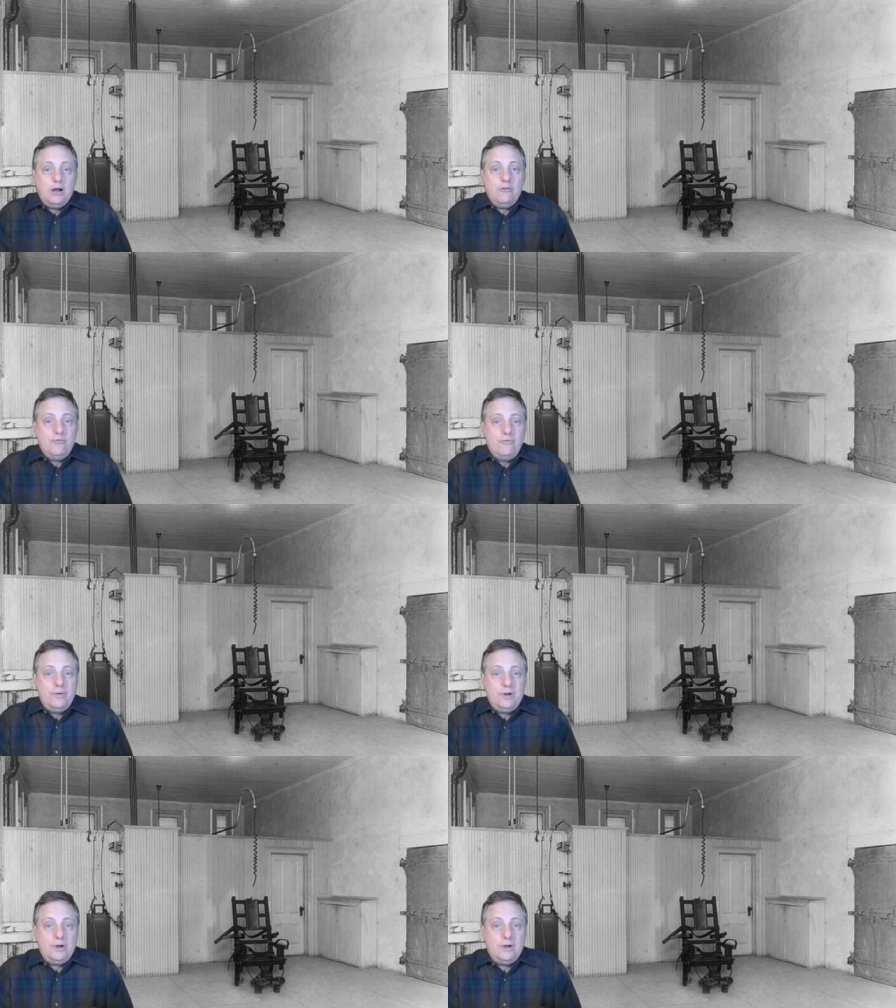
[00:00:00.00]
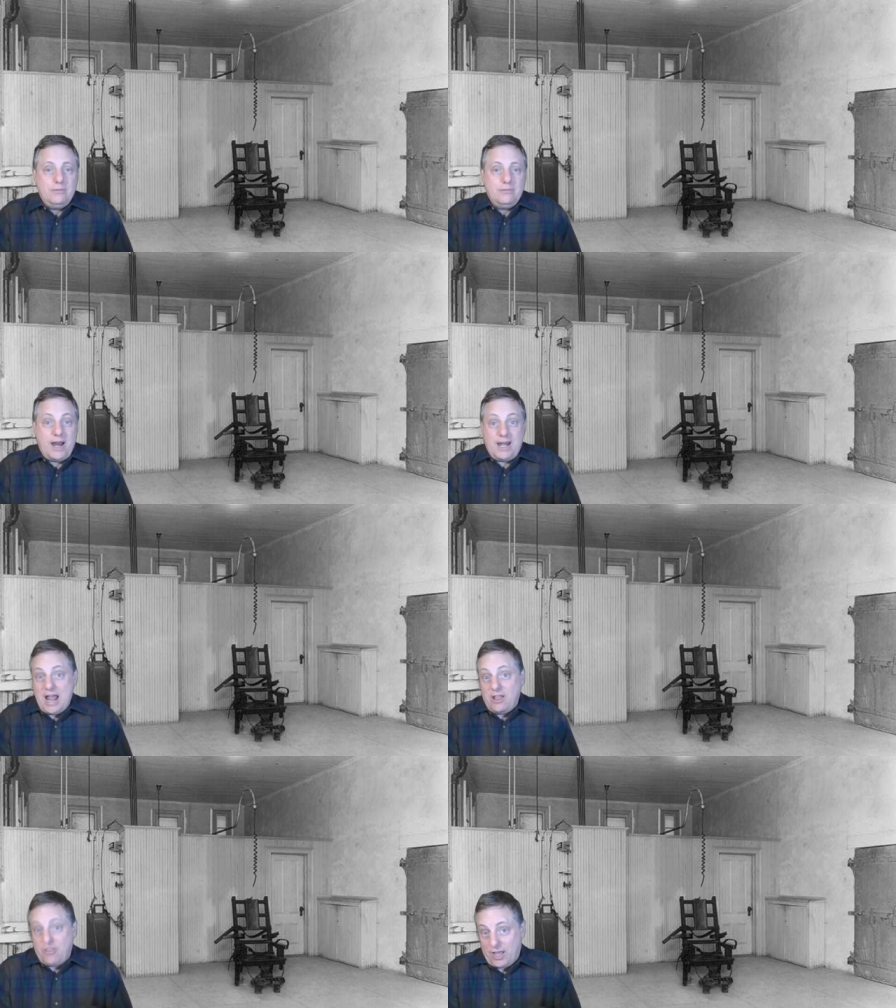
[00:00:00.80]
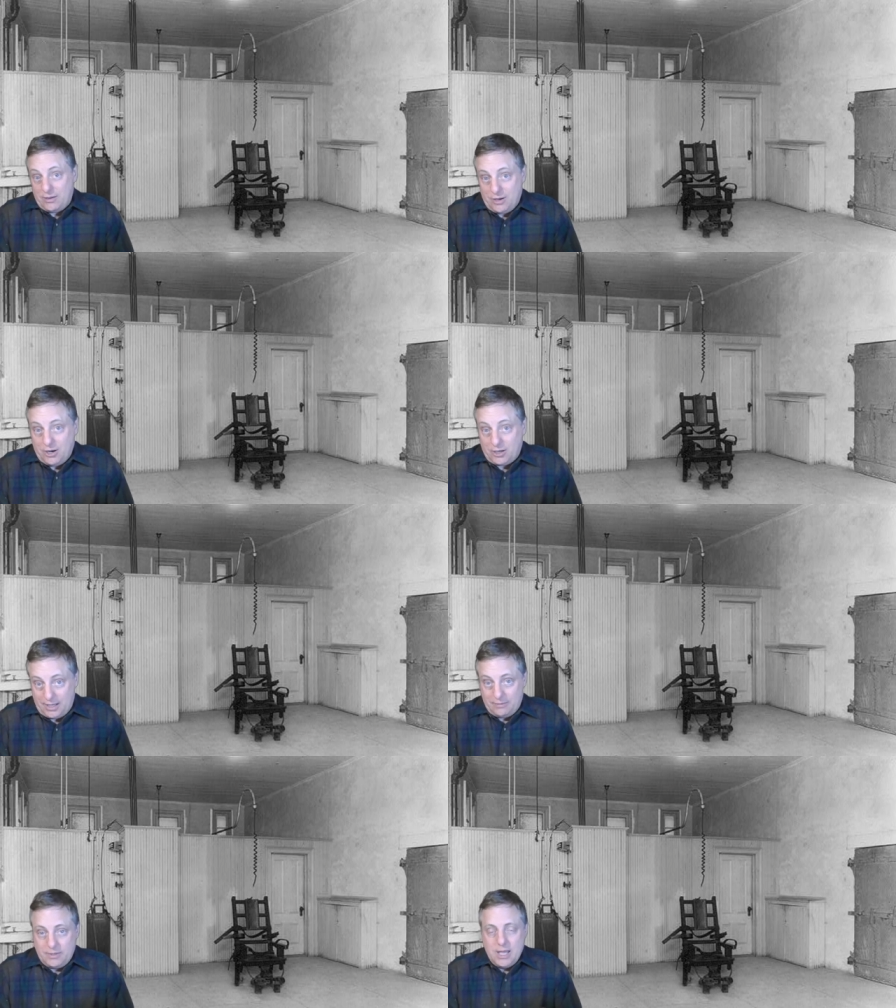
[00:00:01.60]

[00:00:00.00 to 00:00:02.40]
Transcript: of uh, writing anything, hardly.